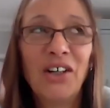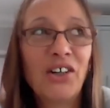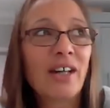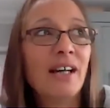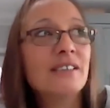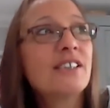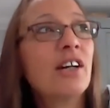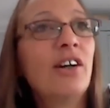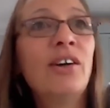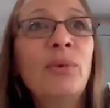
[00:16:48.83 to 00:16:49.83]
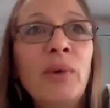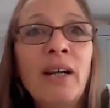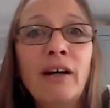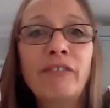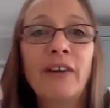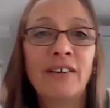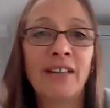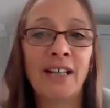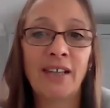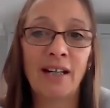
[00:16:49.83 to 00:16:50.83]
Okay, so when I found
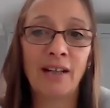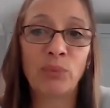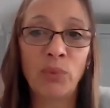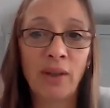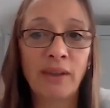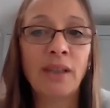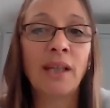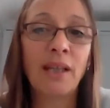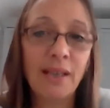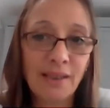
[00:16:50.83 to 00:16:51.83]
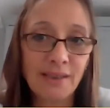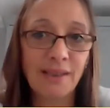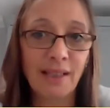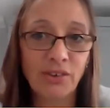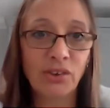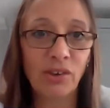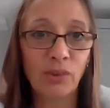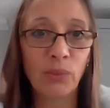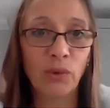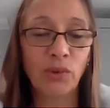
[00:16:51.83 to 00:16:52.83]
out that I won the international
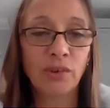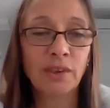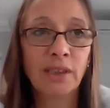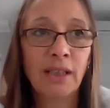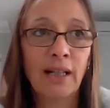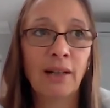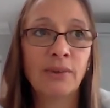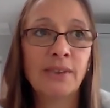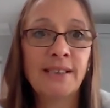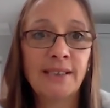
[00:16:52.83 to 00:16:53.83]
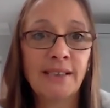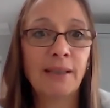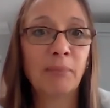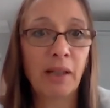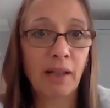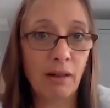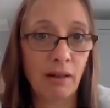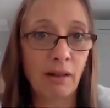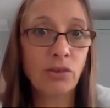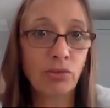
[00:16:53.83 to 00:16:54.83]
award, I was sitting in my
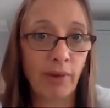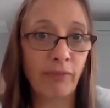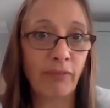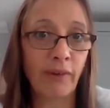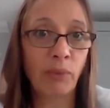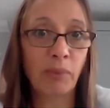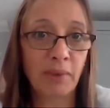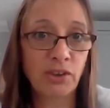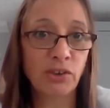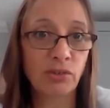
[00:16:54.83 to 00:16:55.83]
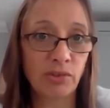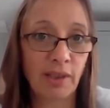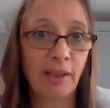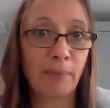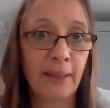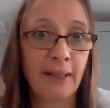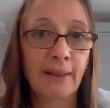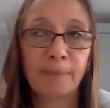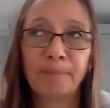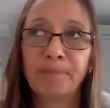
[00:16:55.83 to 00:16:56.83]
car driving with my children in the back.
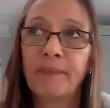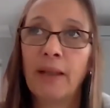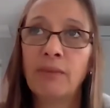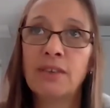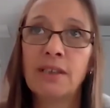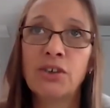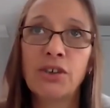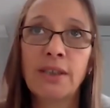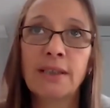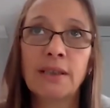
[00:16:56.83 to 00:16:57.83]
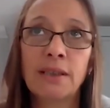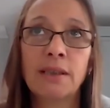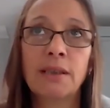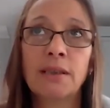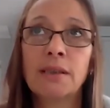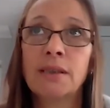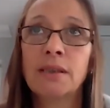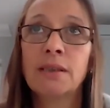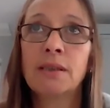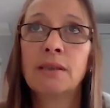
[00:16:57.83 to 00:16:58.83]
It was in 2000.
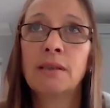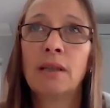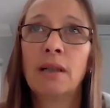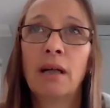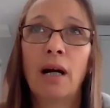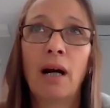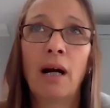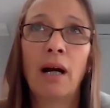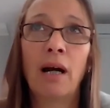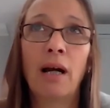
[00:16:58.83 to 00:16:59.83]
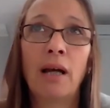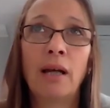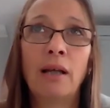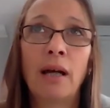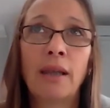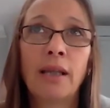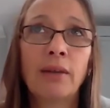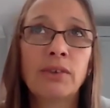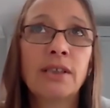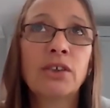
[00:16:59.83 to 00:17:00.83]
I think
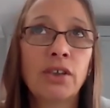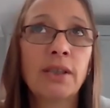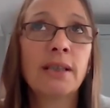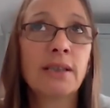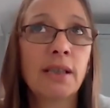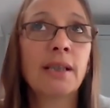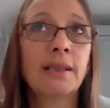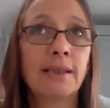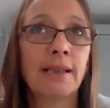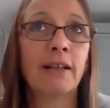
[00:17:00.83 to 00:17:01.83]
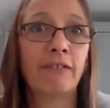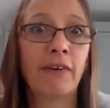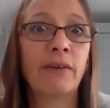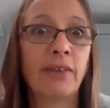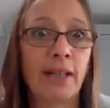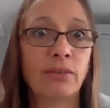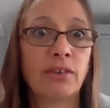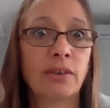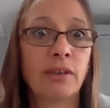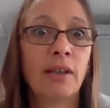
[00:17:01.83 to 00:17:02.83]
it was in 2013 I found out.
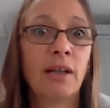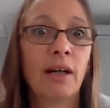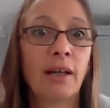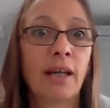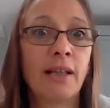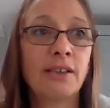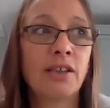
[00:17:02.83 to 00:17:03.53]
Okay, so